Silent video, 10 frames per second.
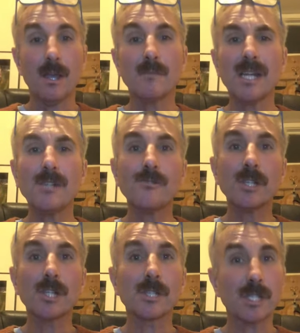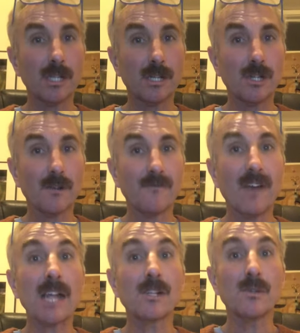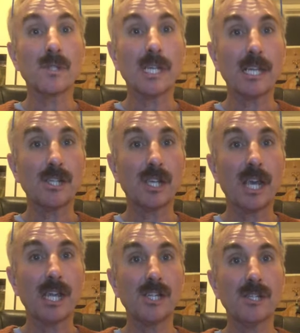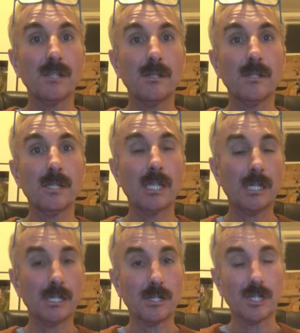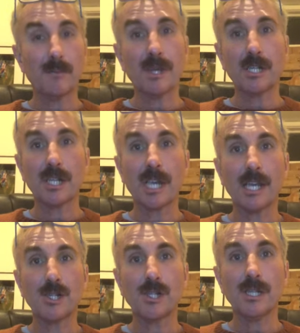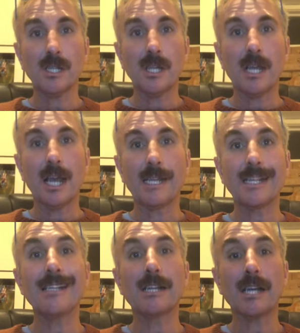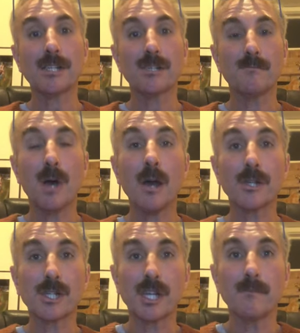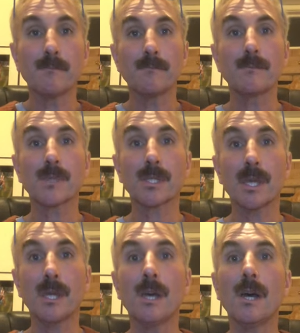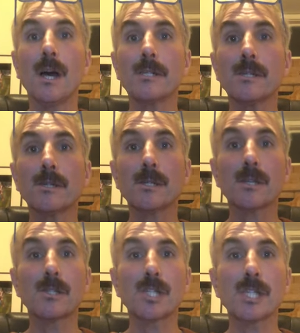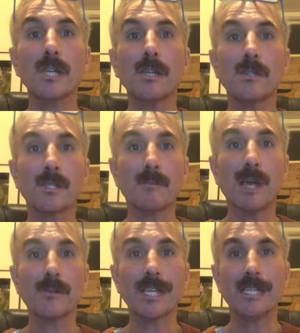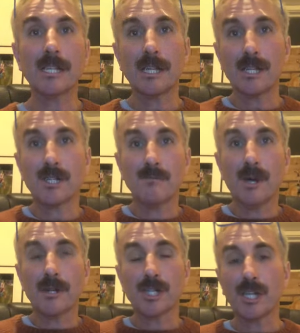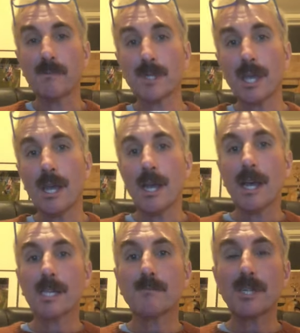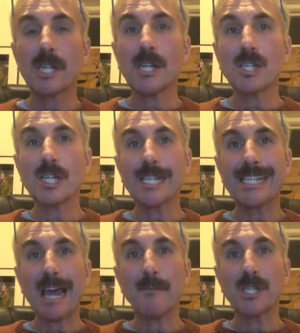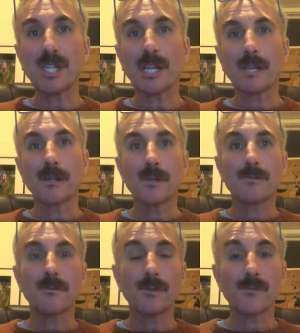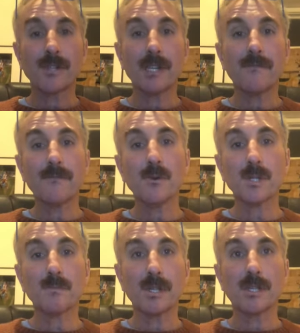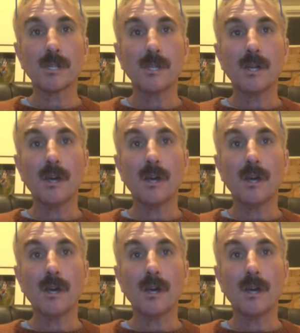My literature search on values in education, citizenship education, and international partnerships unearthed concerns about international partnerships as potentially damaging through the reinforcement